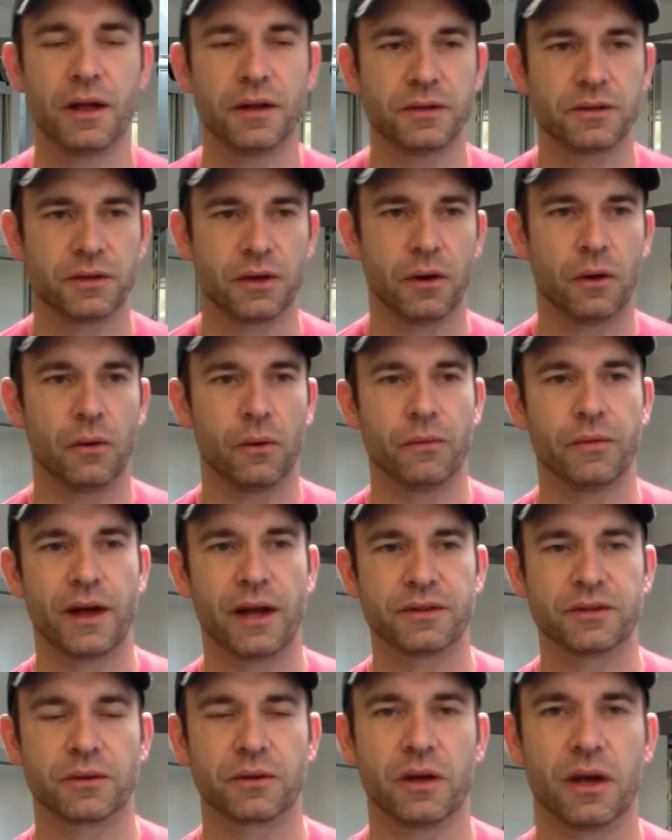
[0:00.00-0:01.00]
So
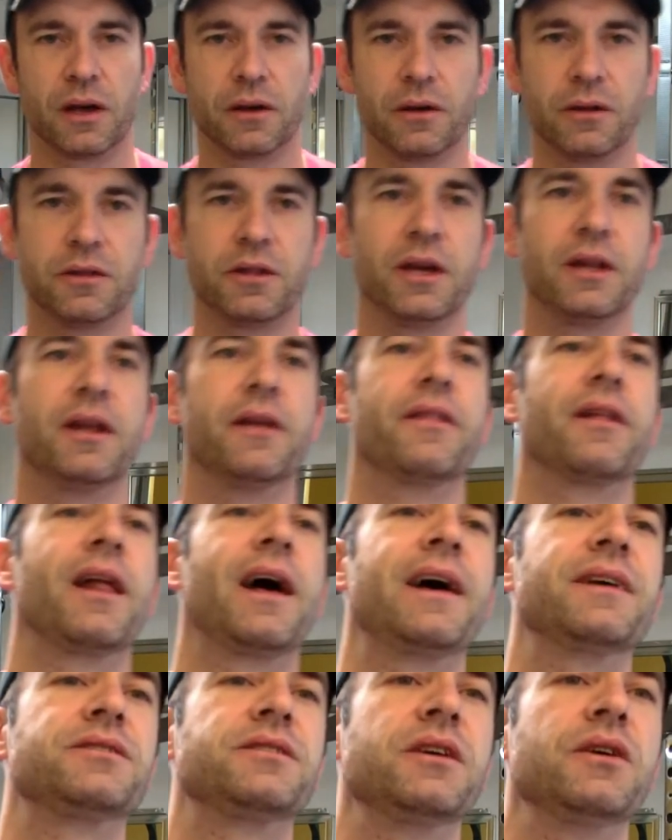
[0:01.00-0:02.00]
that's a good thing. Now the
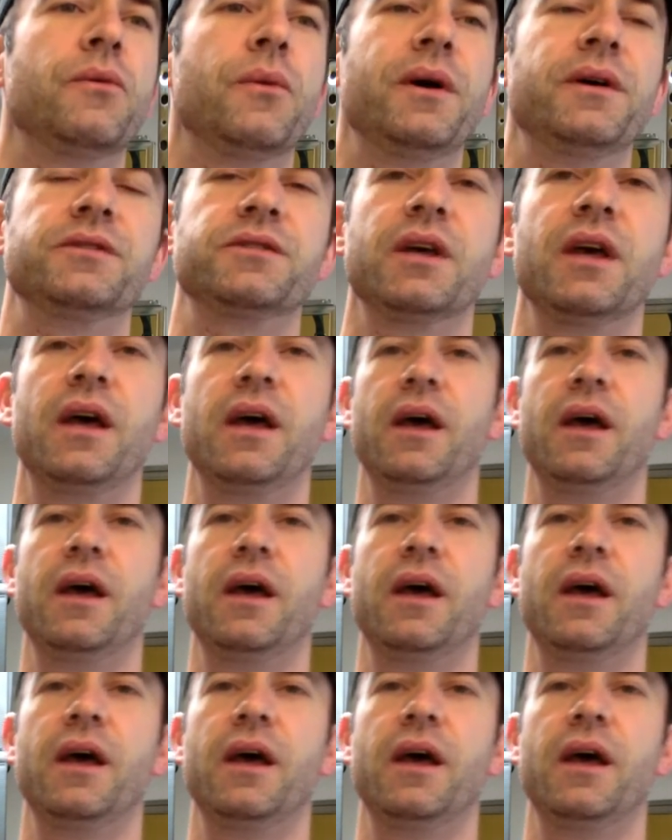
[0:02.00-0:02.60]
last thing was